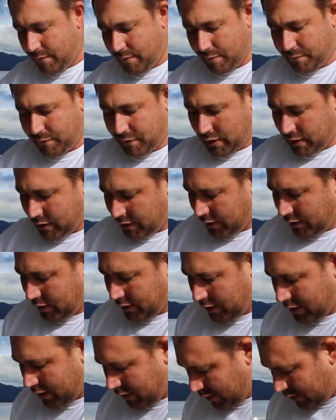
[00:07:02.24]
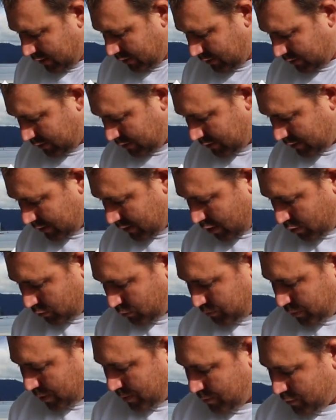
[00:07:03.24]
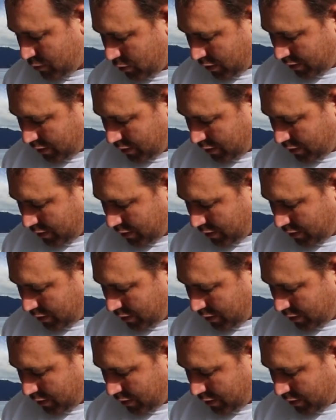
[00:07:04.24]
filleting the kingi. And they'll be